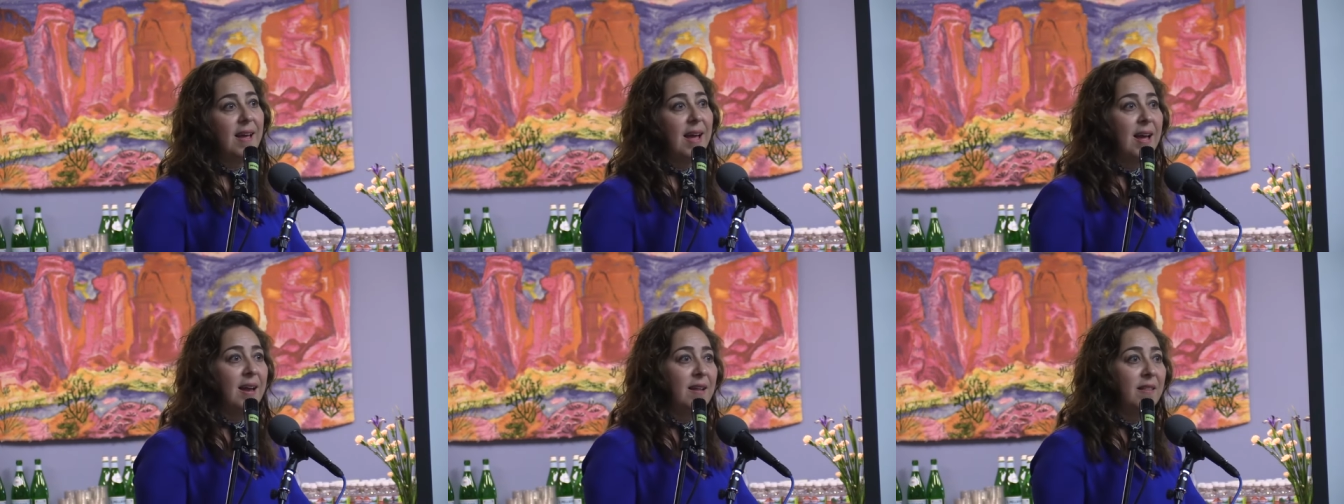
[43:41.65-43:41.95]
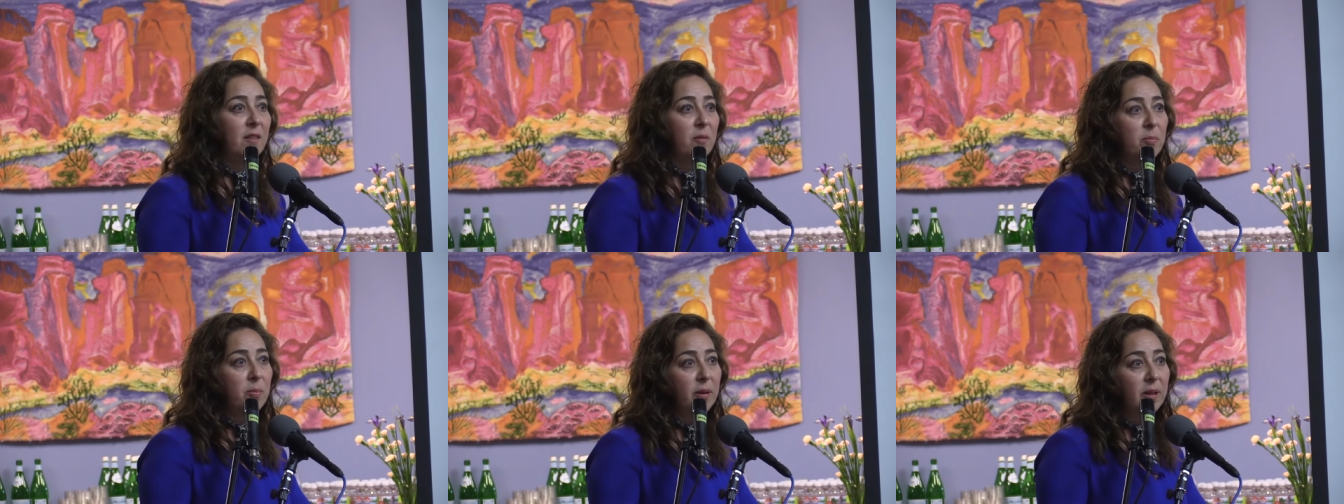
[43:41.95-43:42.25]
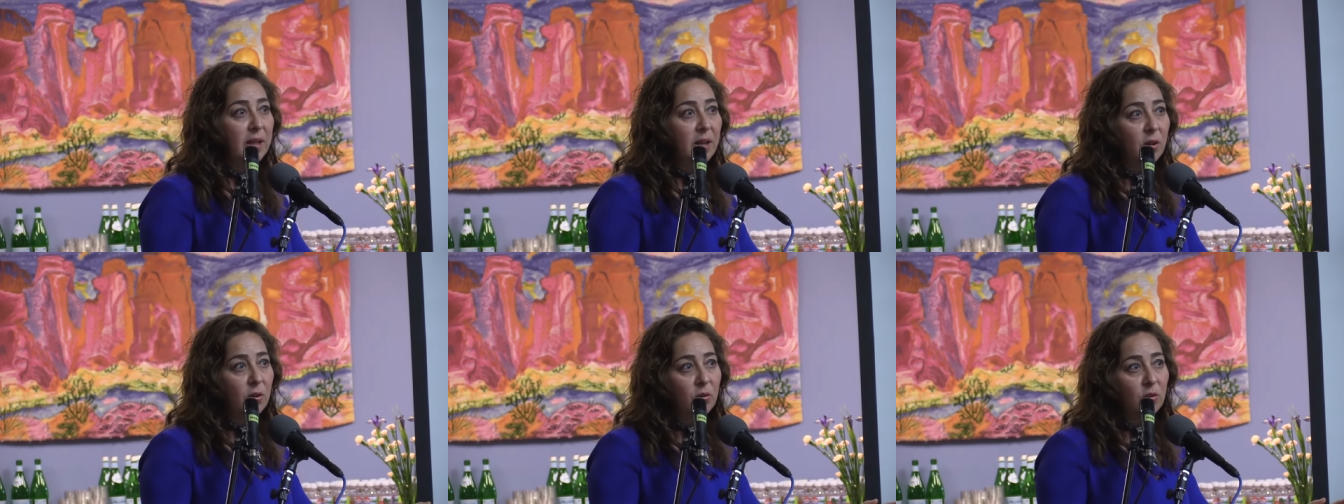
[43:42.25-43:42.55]
and in the
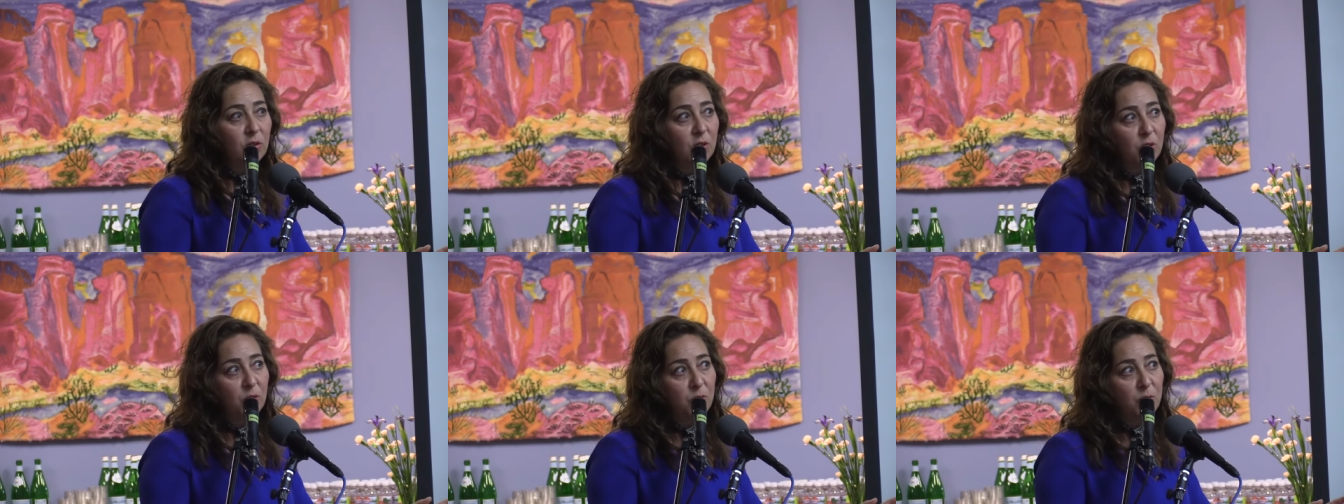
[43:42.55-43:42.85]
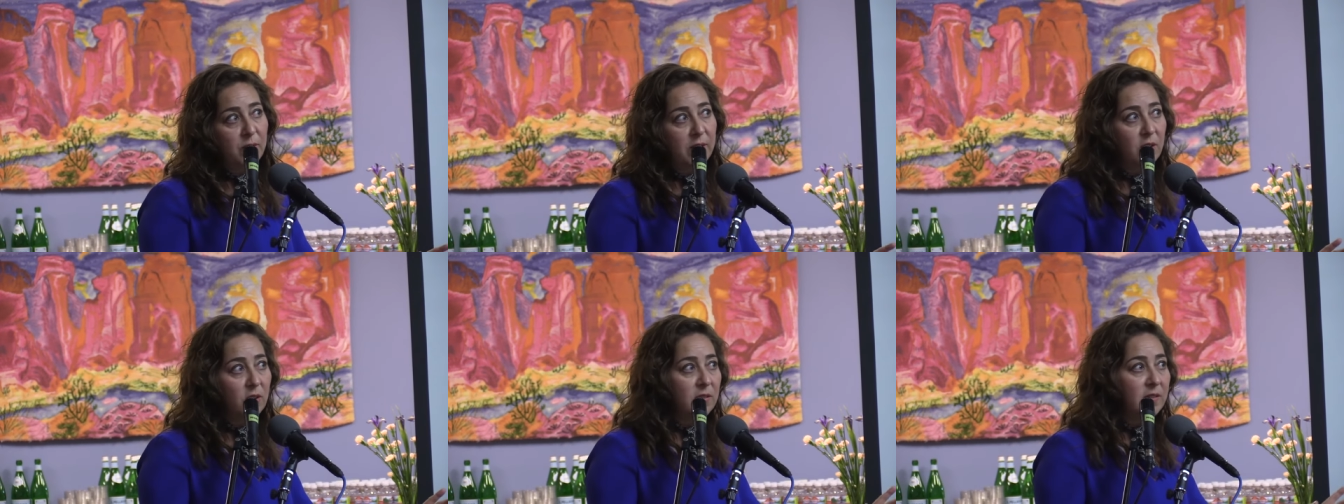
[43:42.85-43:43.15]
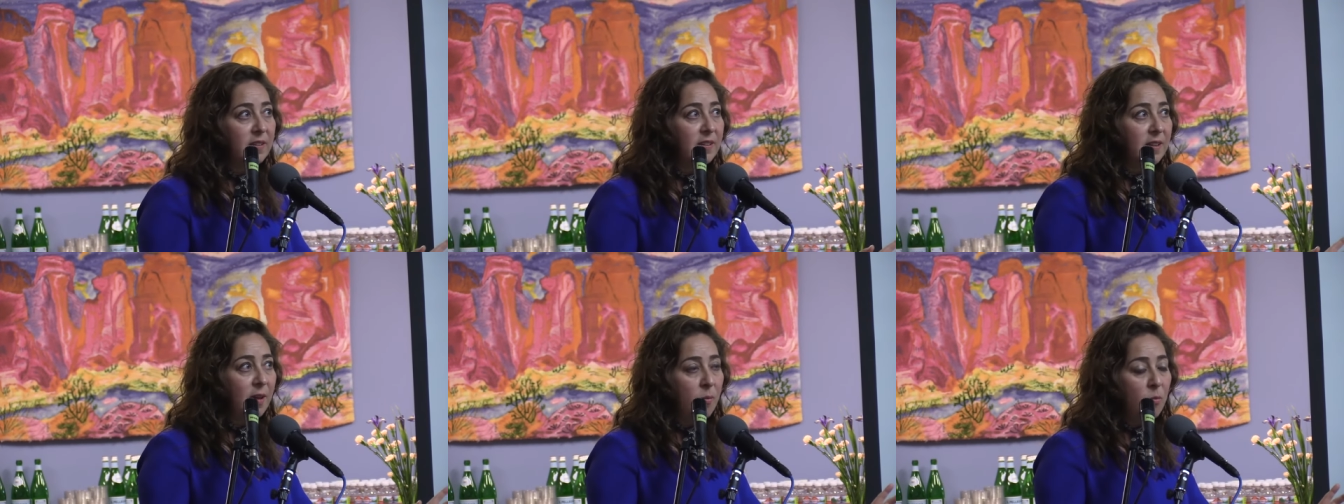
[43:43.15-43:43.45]
political sphere,
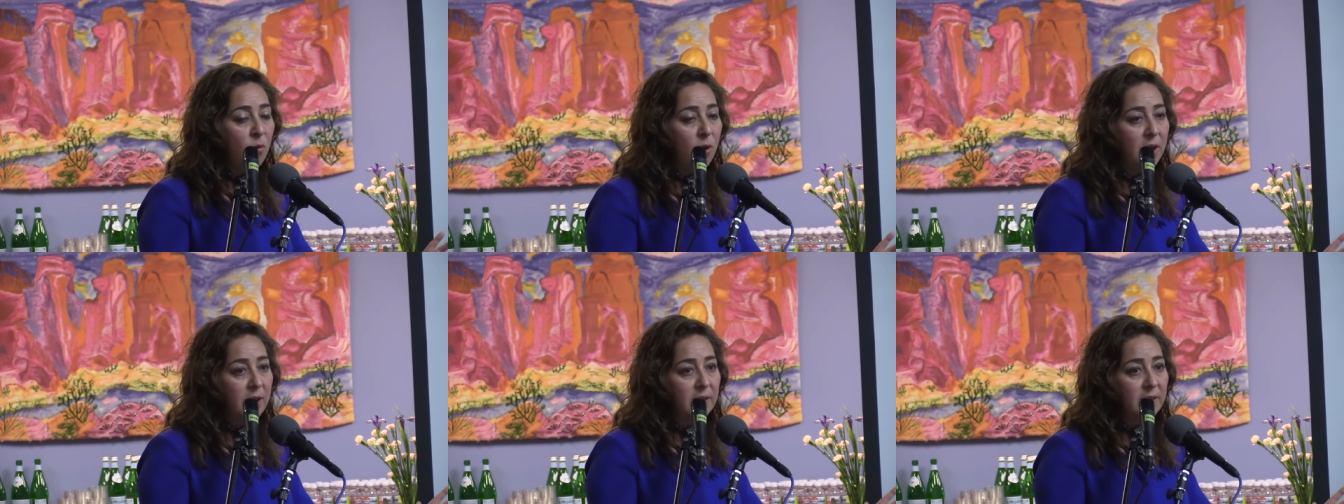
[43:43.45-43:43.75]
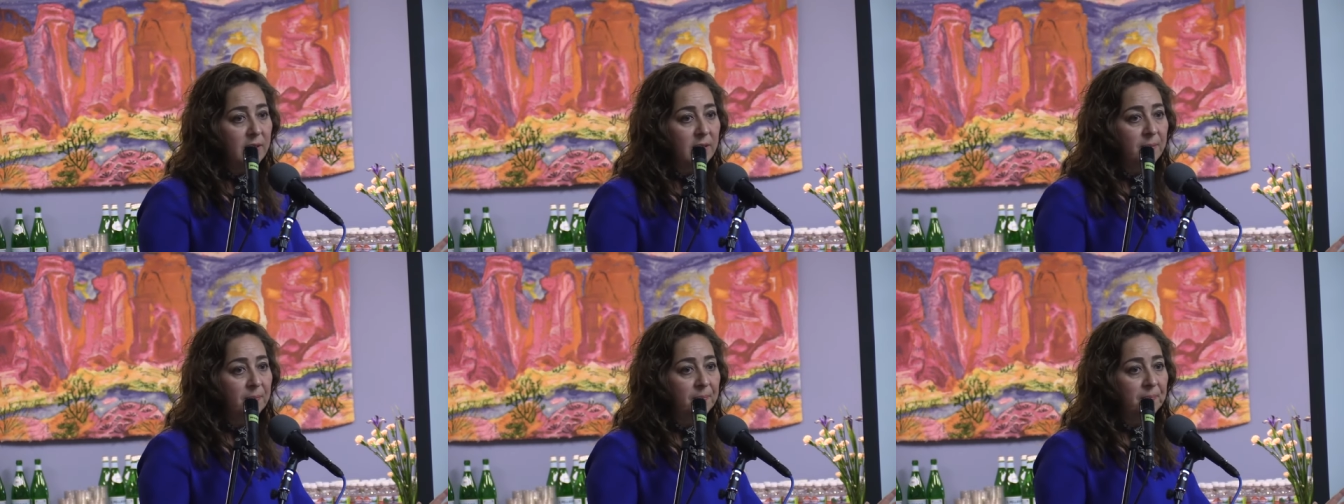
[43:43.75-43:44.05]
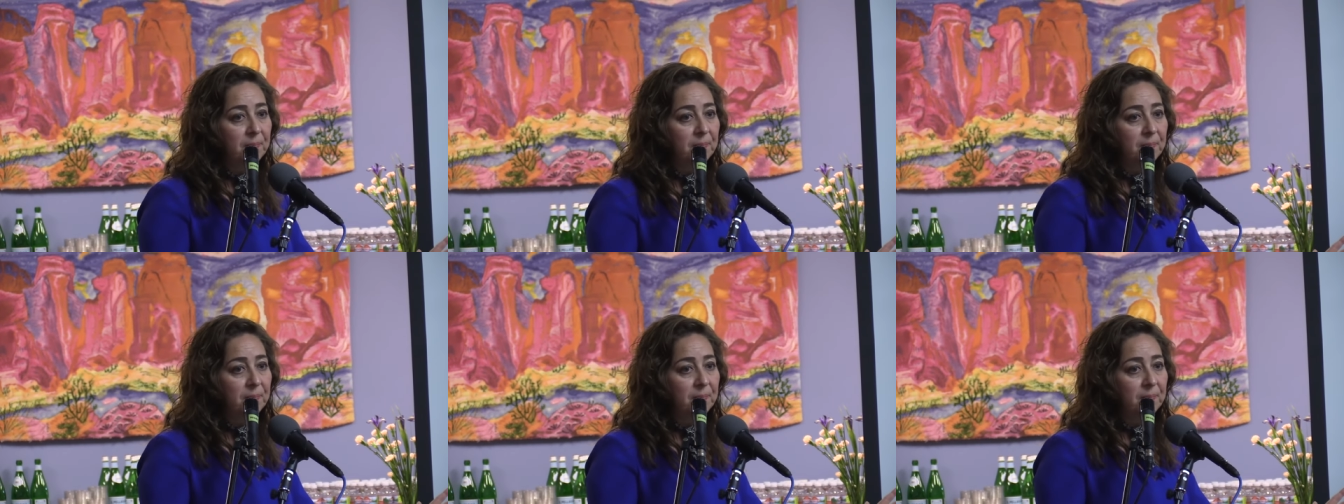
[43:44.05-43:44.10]
somewhat